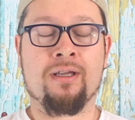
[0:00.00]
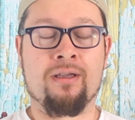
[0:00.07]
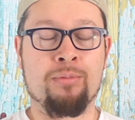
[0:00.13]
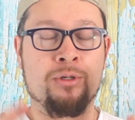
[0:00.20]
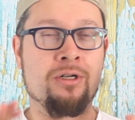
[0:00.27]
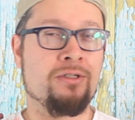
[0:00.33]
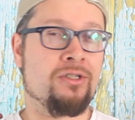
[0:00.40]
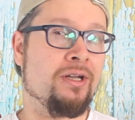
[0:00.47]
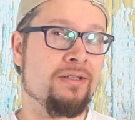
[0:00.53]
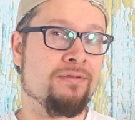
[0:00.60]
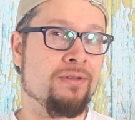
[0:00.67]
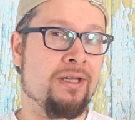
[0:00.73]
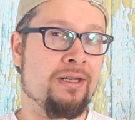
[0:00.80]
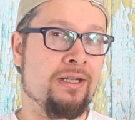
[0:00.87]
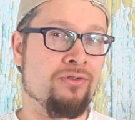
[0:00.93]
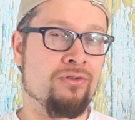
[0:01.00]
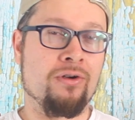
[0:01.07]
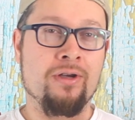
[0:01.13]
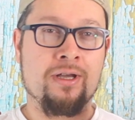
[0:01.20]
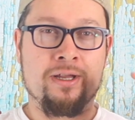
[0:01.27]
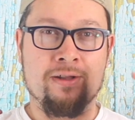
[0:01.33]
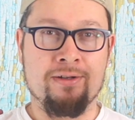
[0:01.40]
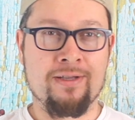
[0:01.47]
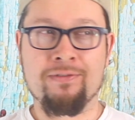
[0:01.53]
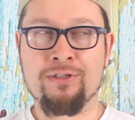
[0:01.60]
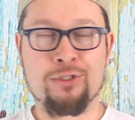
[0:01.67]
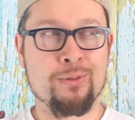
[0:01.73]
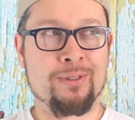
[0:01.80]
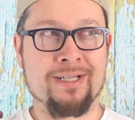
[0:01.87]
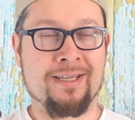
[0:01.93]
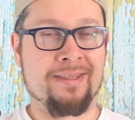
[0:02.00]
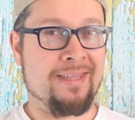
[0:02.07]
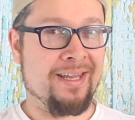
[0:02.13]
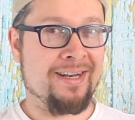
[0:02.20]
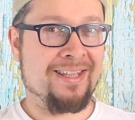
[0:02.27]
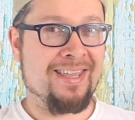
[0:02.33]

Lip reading: I apologize for that intro and I'll never do it like that